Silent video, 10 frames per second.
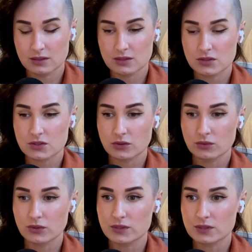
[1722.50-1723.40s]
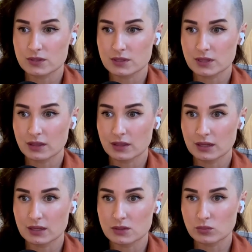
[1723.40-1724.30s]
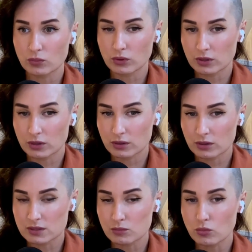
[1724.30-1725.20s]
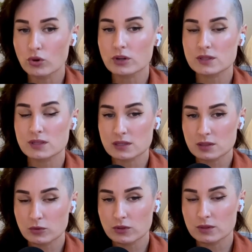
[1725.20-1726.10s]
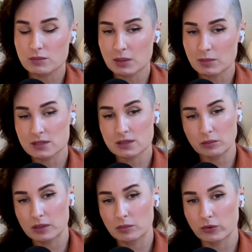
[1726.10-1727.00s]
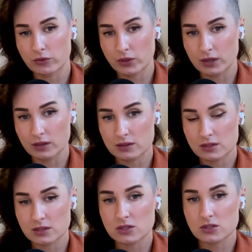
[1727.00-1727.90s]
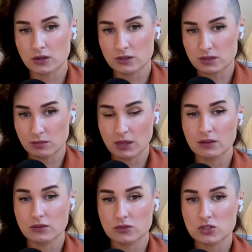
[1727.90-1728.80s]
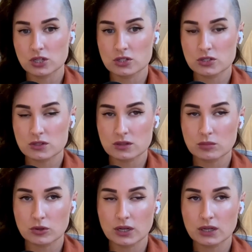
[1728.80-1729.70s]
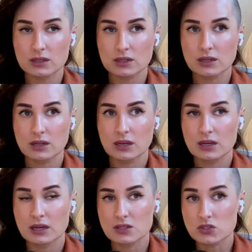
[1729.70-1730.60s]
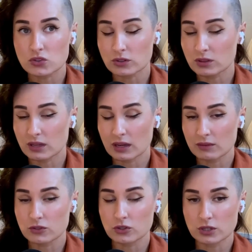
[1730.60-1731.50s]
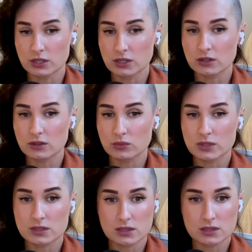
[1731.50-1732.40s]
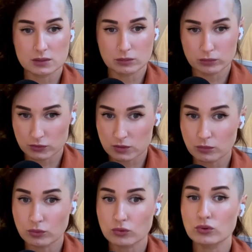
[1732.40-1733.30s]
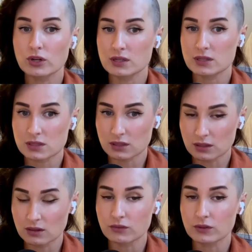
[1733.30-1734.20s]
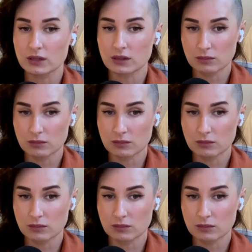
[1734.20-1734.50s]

So this is, I think it's more accessible than maybe some people think to start to make those changes in the brain. And certainly after a year, we see some pretty significant